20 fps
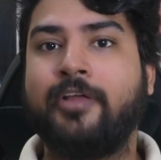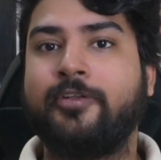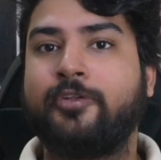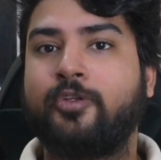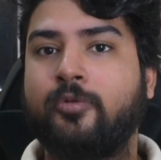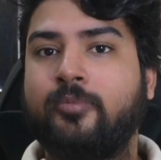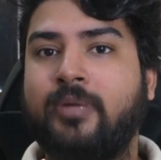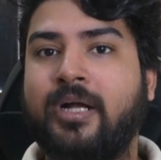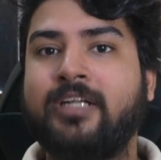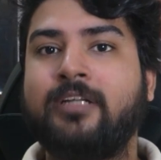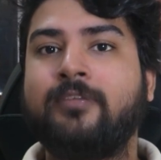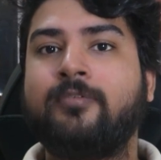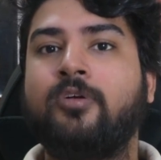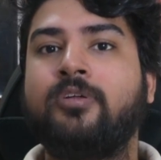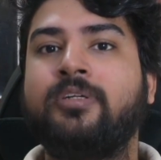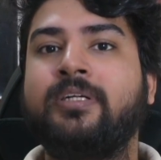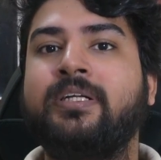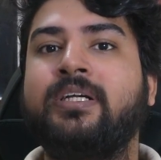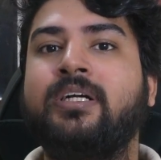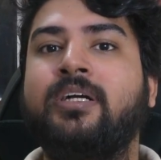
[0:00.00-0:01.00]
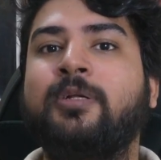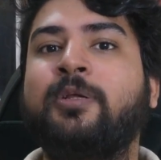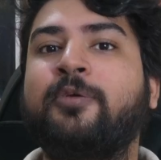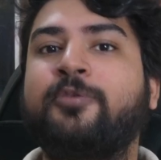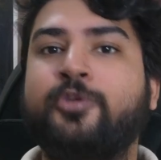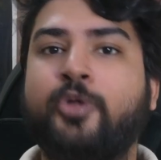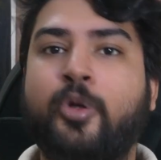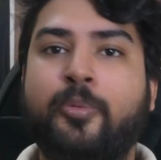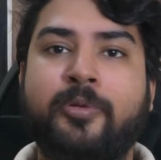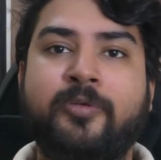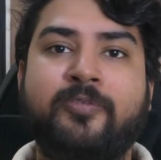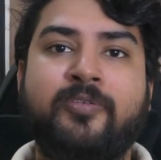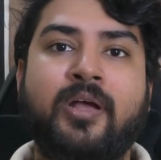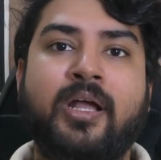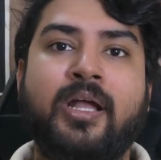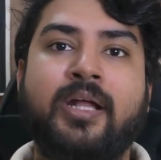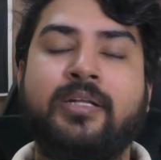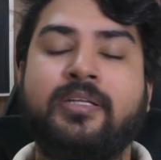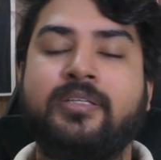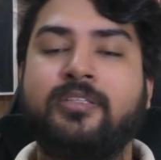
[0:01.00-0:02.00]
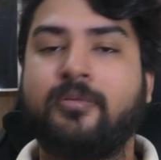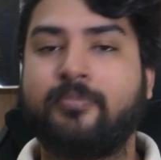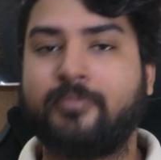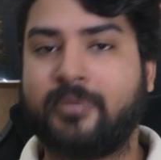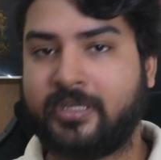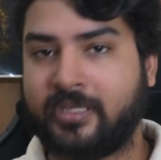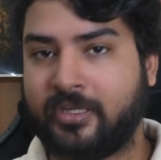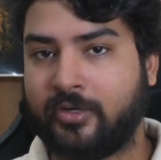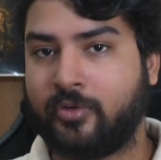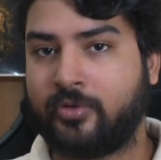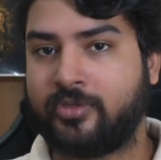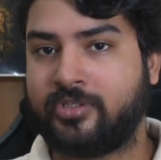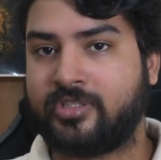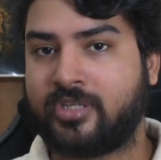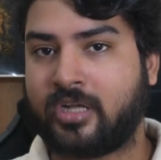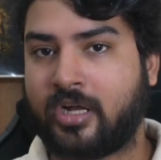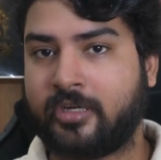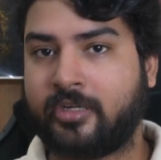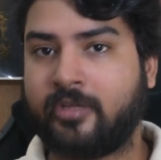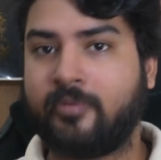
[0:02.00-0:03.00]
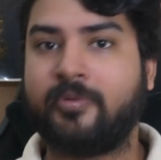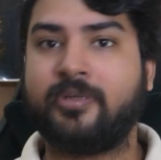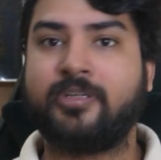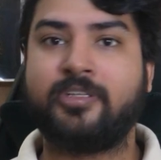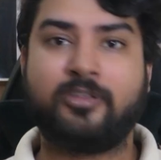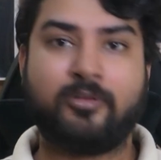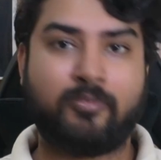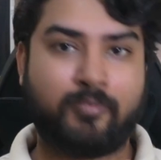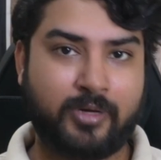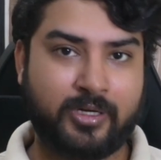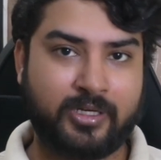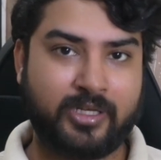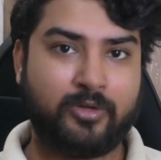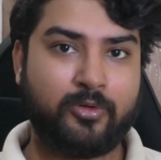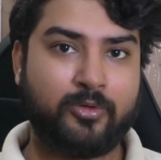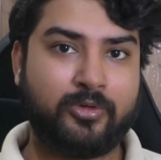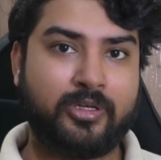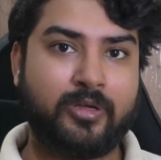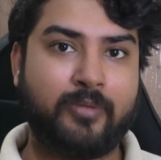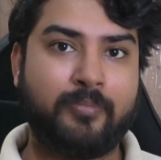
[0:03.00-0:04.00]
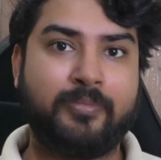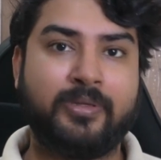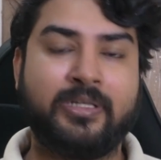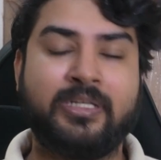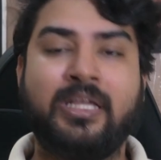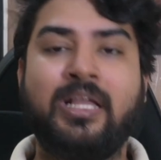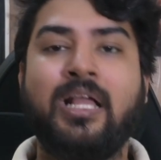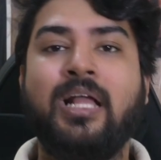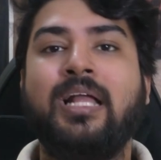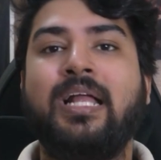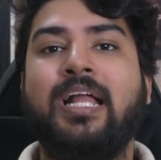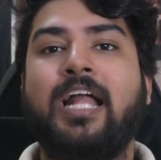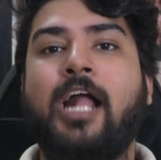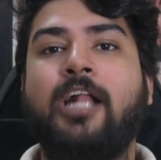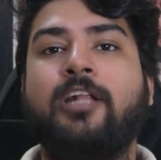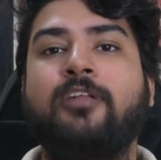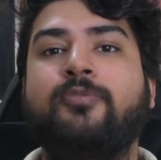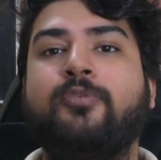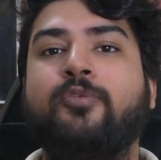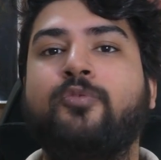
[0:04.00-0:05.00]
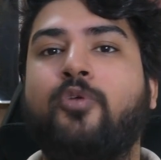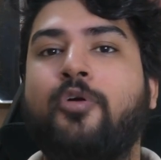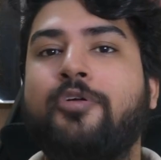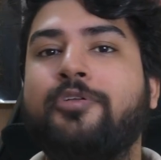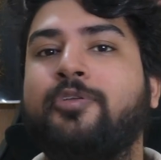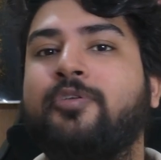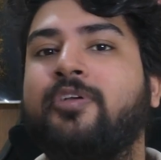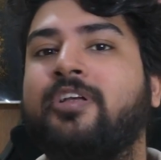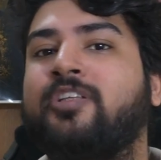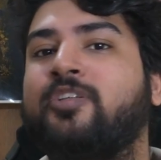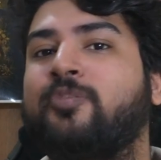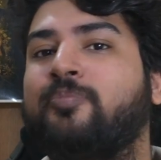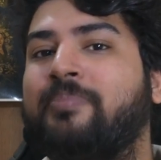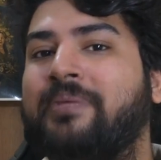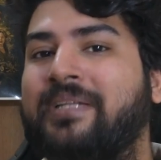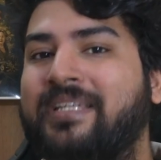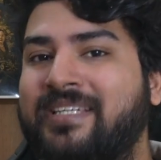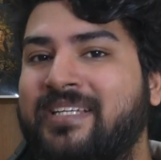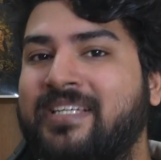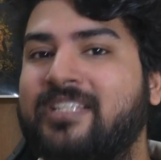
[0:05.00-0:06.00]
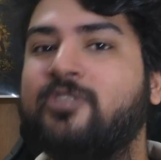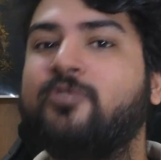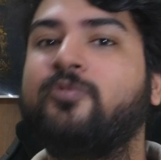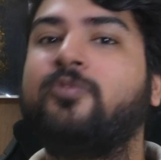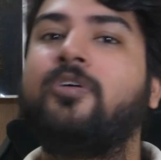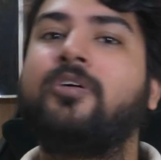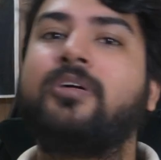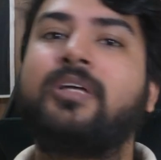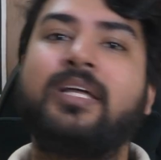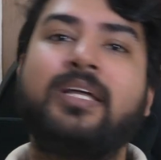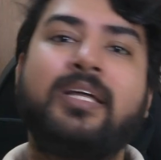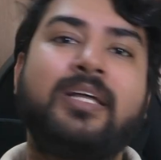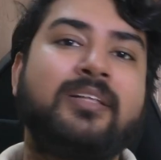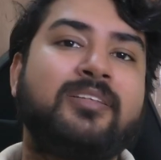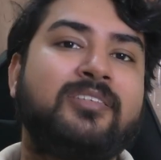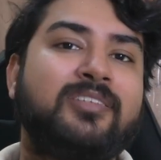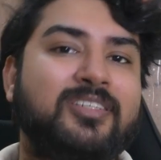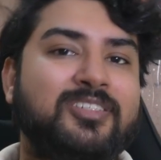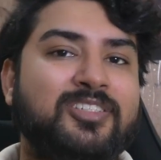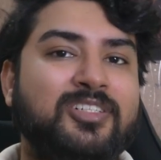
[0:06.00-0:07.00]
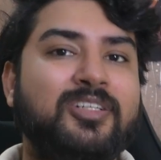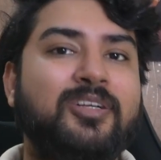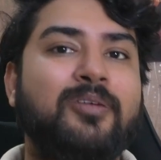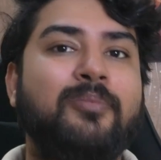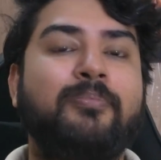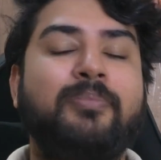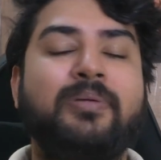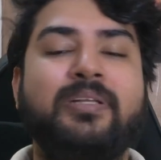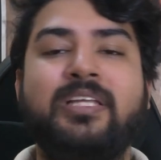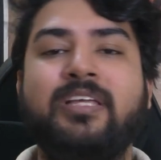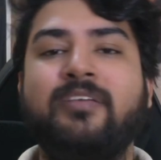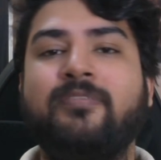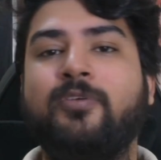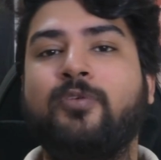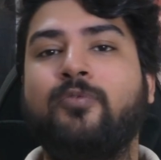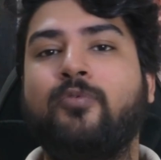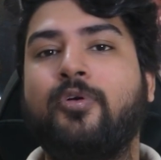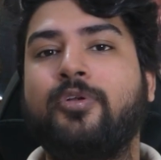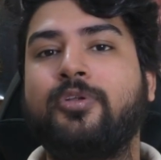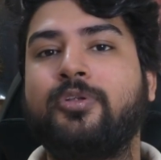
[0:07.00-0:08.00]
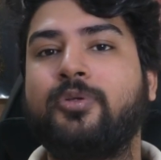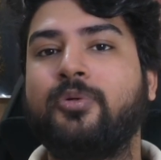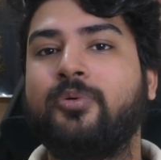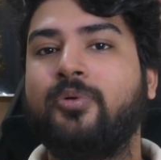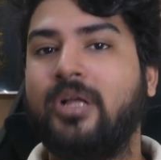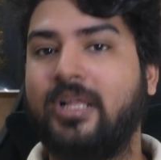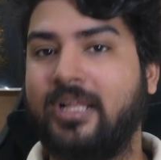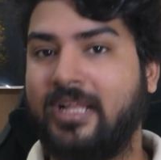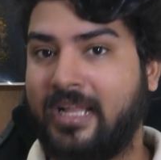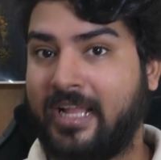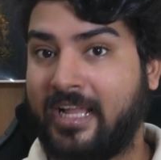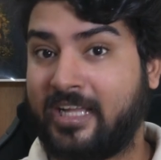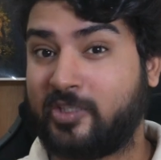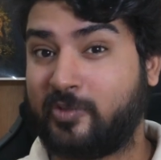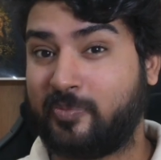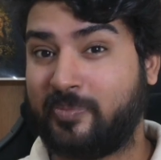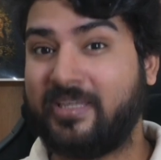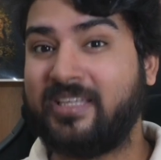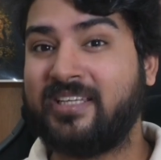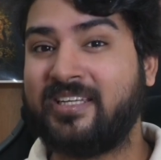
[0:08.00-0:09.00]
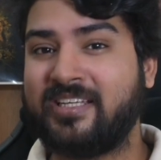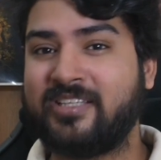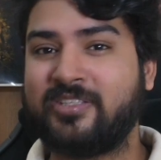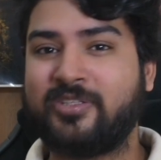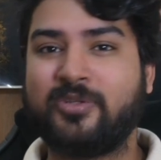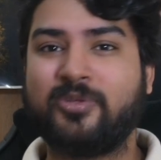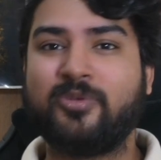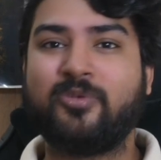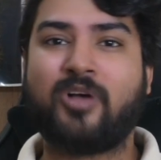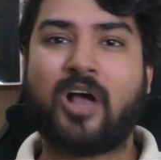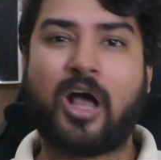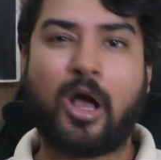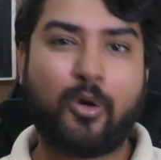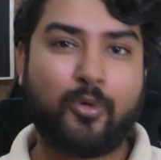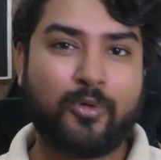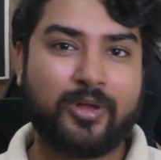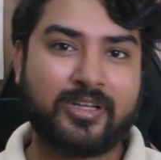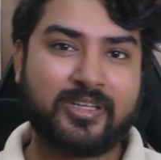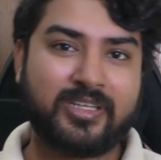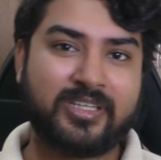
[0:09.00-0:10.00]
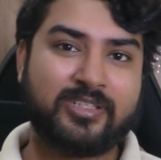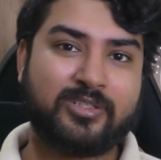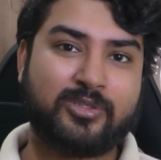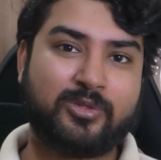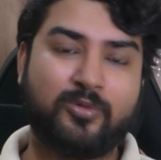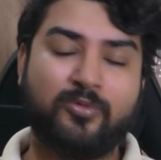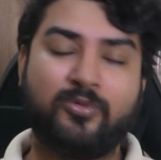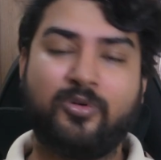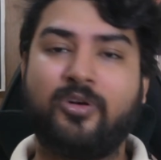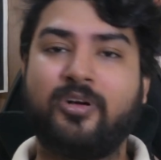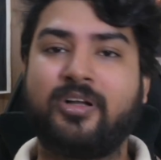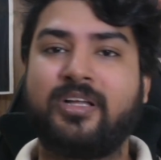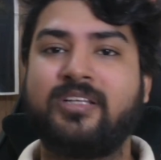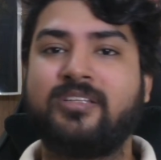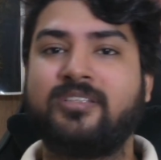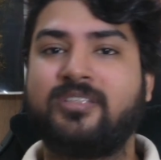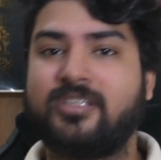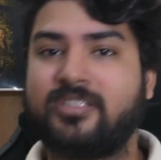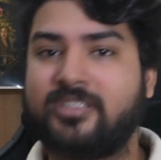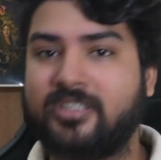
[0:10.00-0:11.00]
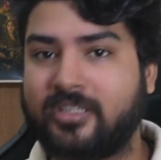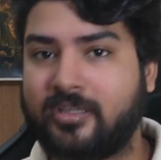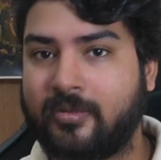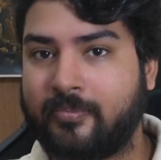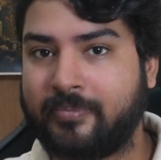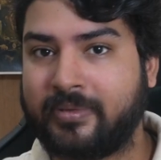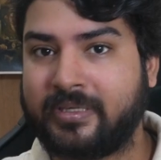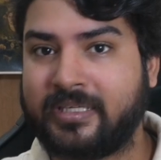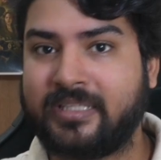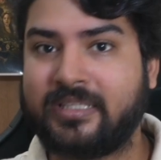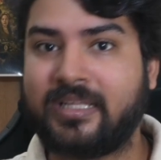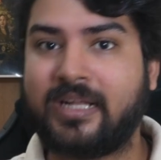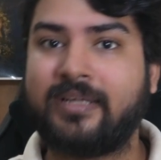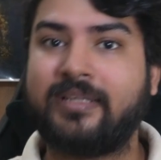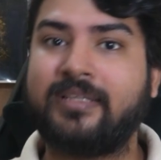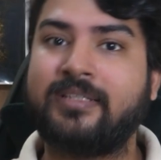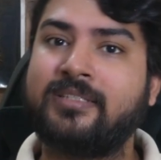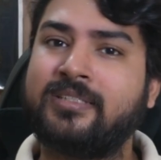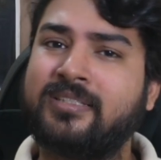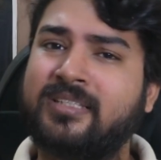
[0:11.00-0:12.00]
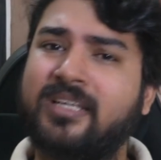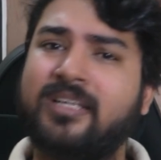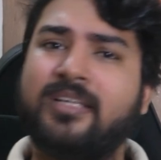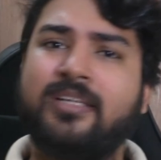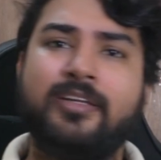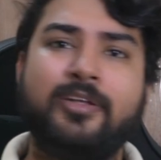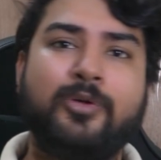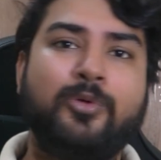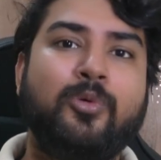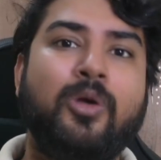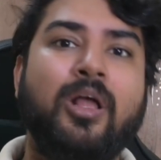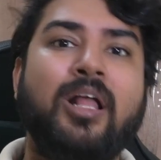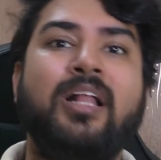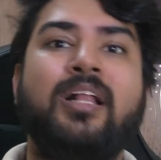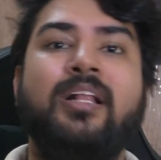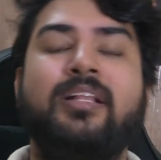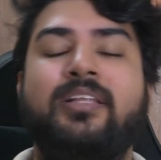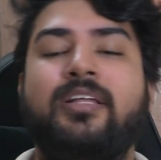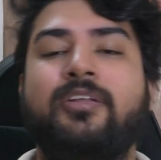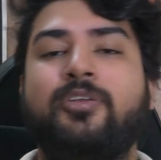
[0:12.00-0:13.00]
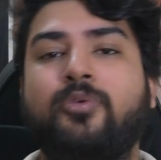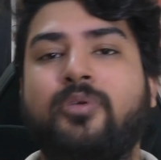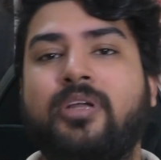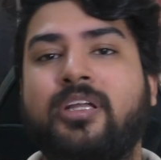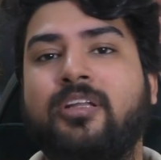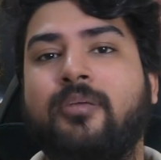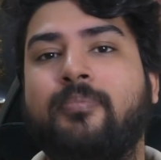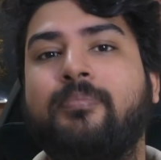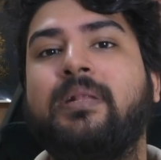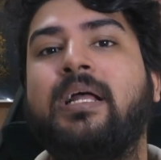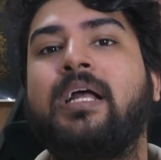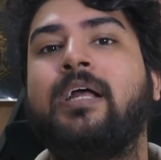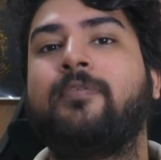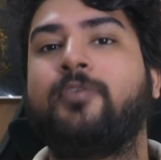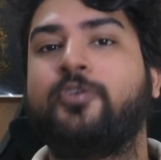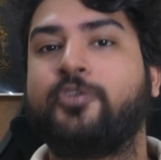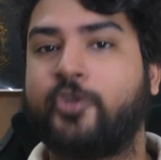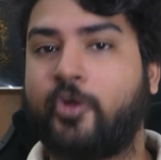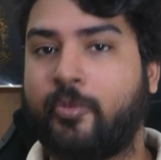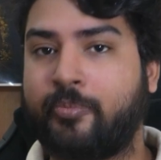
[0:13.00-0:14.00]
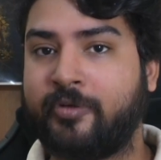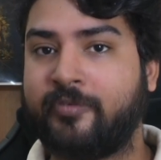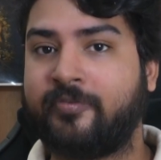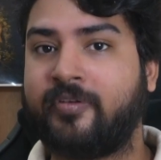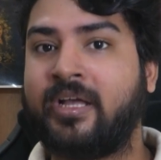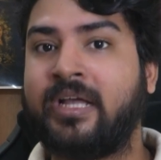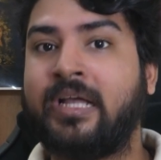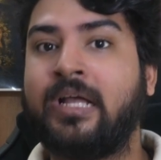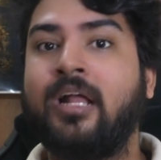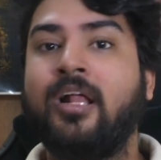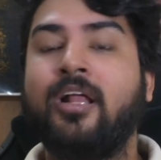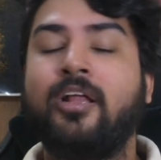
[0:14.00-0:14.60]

So you might have already heard of Shopify. It is a pretty good startup. It is a pretty good company. And if you want to experience working in such a company, if you want to experience, you know, how it is to work in such a company that is still new, then you can apply for Shopify.